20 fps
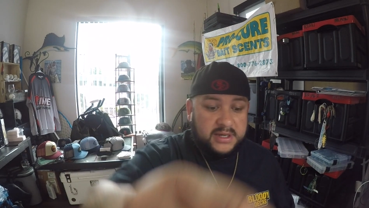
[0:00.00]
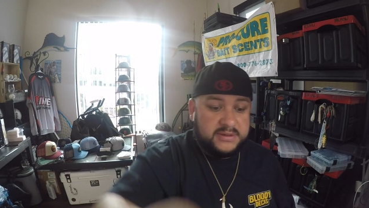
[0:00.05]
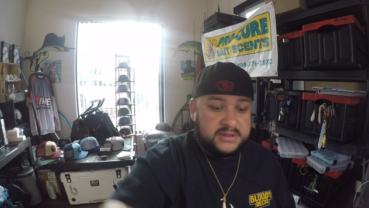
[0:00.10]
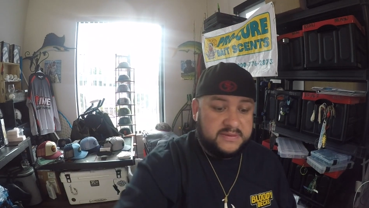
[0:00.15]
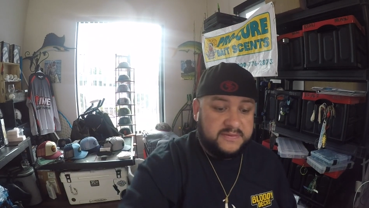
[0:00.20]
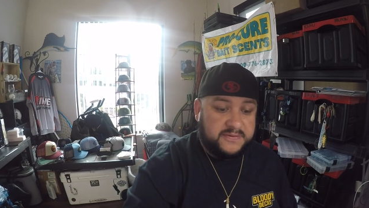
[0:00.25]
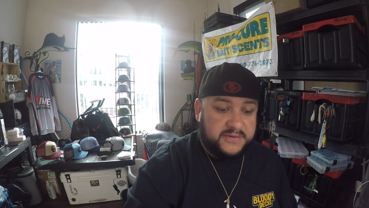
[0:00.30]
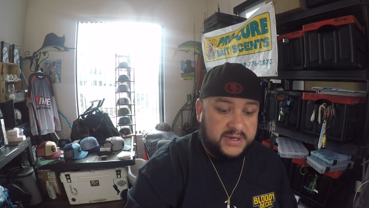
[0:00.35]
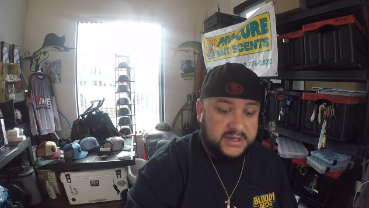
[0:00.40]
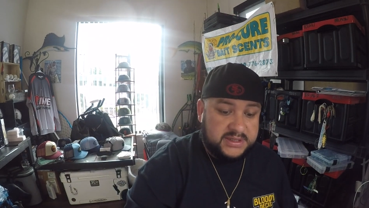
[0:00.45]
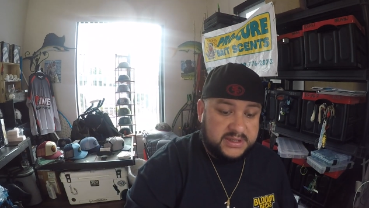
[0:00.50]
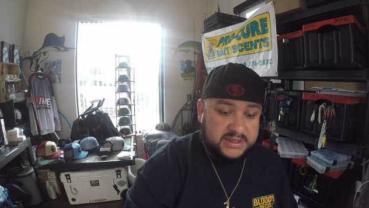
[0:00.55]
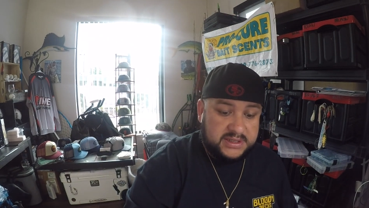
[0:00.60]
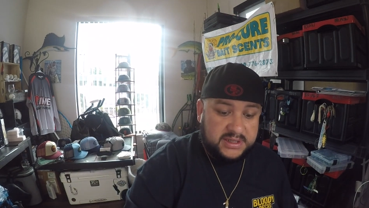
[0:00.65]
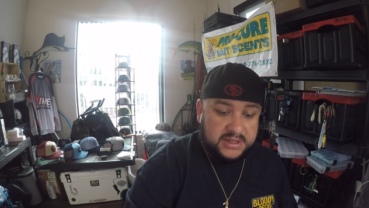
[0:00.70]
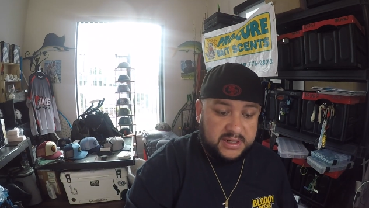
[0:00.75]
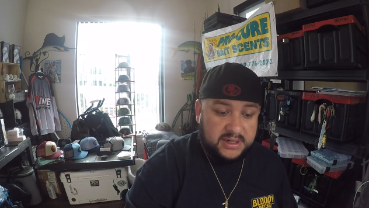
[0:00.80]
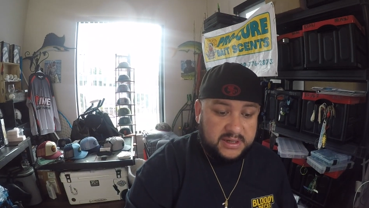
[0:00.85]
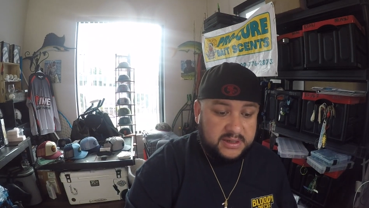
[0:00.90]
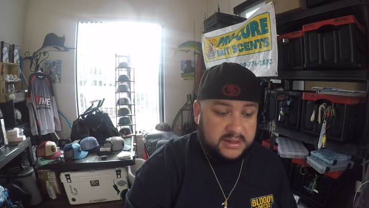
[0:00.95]
with some friends this
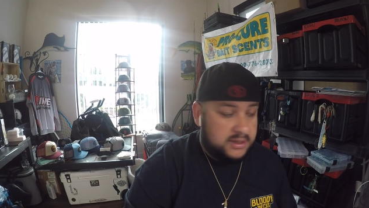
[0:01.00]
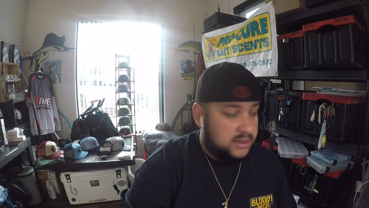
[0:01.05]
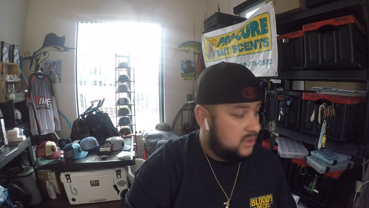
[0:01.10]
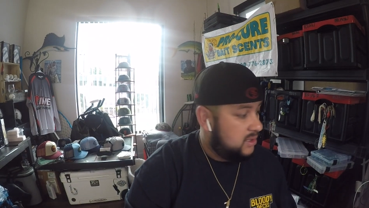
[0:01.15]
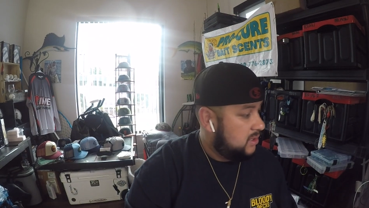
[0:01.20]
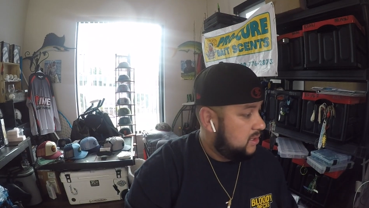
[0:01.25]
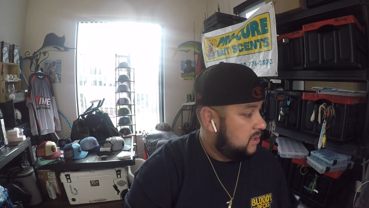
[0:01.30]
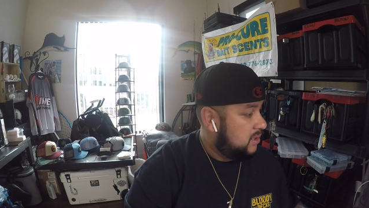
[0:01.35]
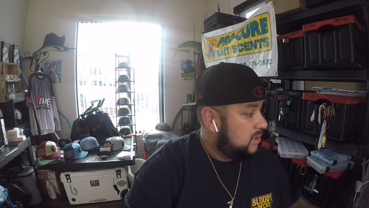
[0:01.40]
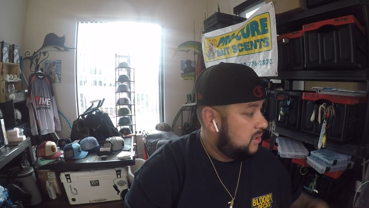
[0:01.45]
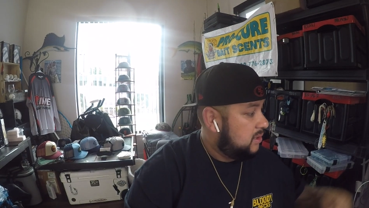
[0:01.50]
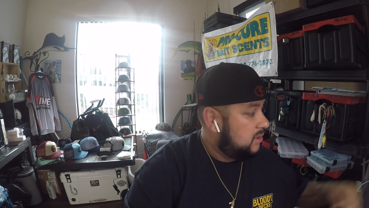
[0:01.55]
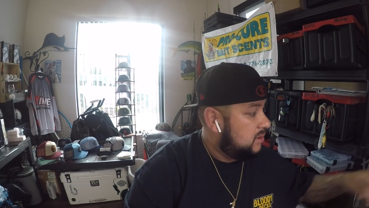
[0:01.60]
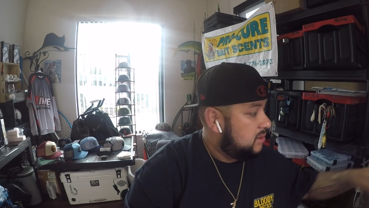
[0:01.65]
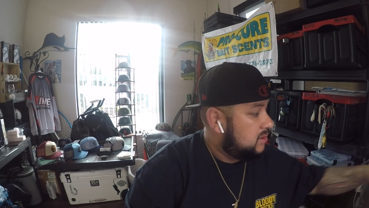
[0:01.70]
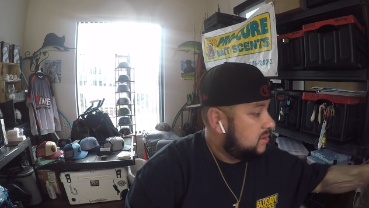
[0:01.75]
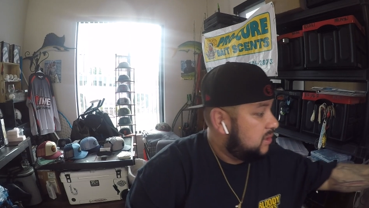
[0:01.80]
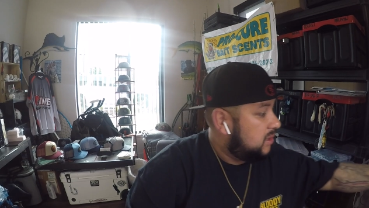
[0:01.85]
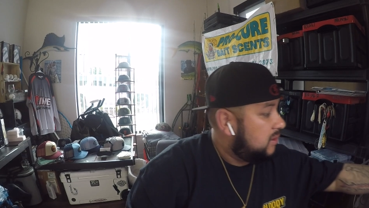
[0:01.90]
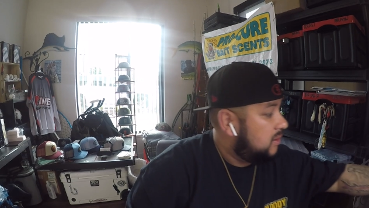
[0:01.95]
year.
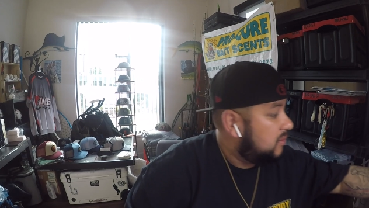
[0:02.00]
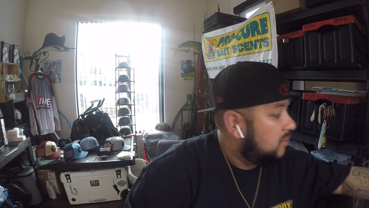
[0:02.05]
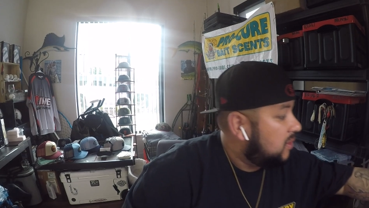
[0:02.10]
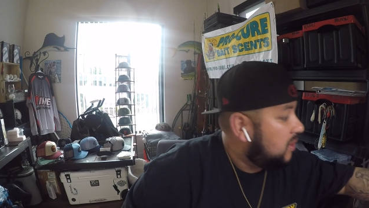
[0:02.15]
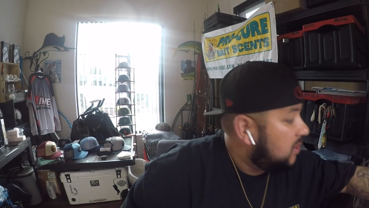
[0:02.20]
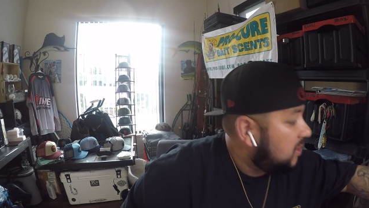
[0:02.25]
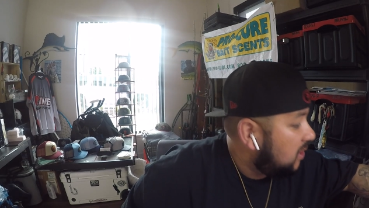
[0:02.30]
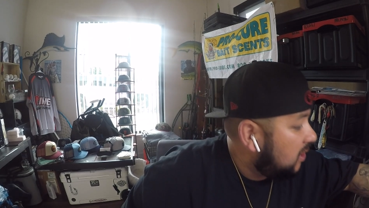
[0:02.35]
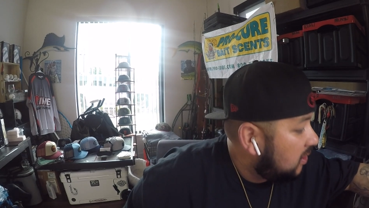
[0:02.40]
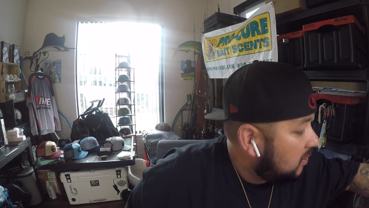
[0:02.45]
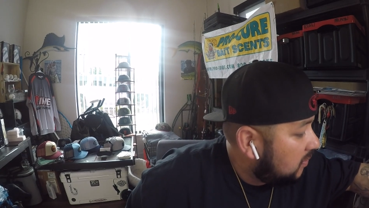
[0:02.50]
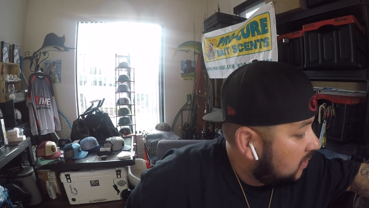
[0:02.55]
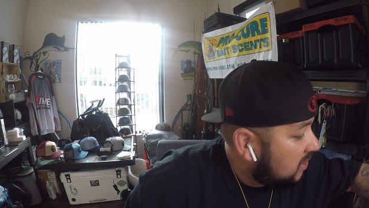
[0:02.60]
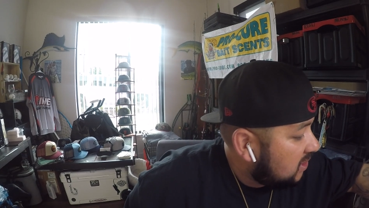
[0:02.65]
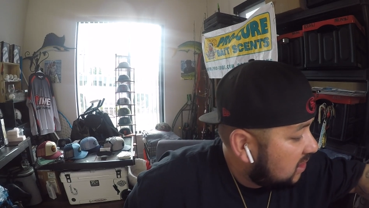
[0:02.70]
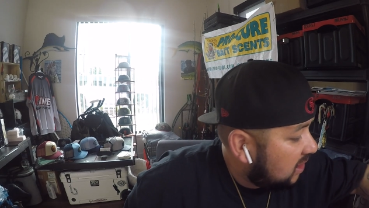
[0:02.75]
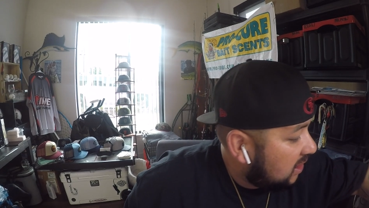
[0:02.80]
So one of the other ones I